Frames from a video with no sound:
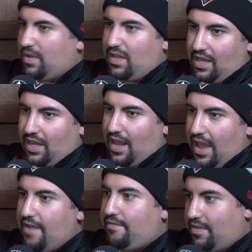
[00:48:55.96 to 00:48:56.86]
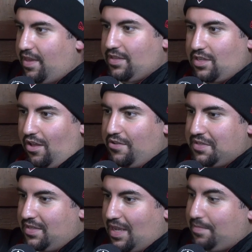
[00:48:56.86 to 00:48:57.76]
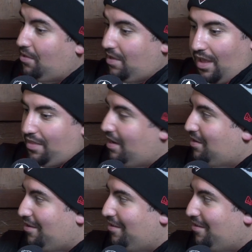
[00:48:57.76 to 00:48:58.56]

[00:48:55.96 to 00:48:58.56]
But then again, everything is closed and there's absolutely nothing it's